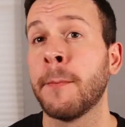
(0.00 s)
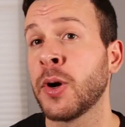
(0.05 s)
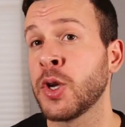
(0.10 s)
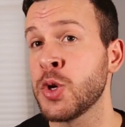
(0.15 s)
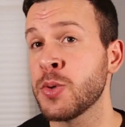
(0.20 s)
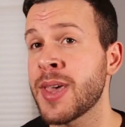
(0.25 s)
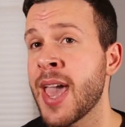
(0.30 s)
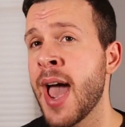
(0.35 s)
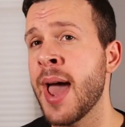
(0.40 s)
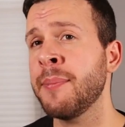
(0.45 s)
but
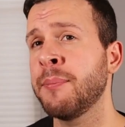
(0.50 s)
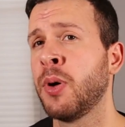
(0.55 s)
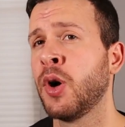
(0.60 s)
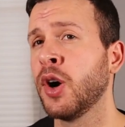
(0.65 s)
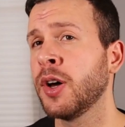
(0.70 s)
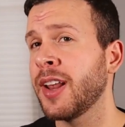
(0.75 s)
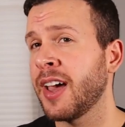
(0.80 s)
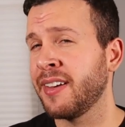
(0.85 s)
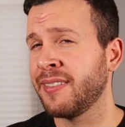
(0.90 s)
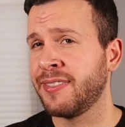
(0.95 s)
you can
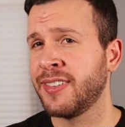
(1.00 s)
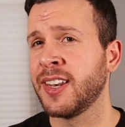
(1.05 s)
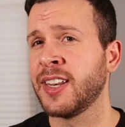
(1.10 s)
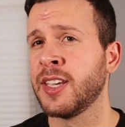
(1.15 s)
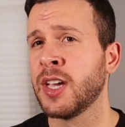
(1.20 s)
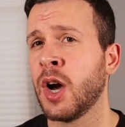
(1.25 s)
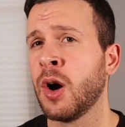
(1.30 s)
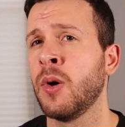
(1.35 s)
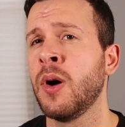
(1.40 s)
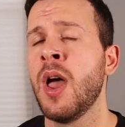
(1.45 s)
put a
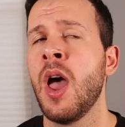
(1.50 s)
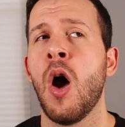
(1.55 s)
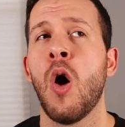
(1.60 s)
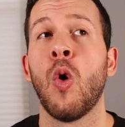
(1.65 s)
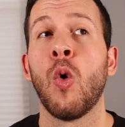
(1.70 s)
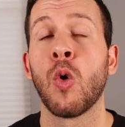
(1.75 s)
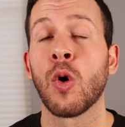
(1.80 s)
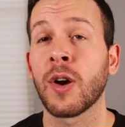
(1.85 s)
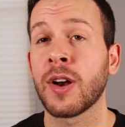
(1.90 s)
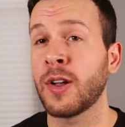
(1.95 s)
video
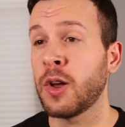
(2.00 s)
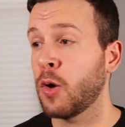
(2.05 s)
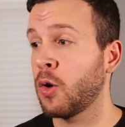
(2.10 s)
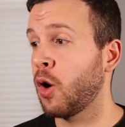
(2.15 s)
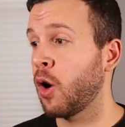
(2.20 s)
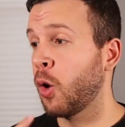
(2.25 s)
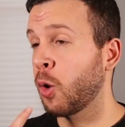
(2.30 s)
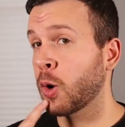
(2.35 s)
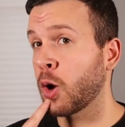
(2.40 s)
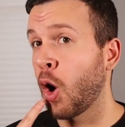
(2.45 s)
or
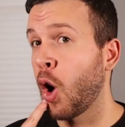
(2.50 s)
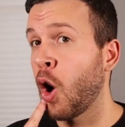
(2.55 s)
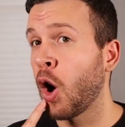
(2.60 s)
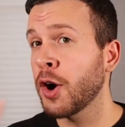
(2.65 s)
or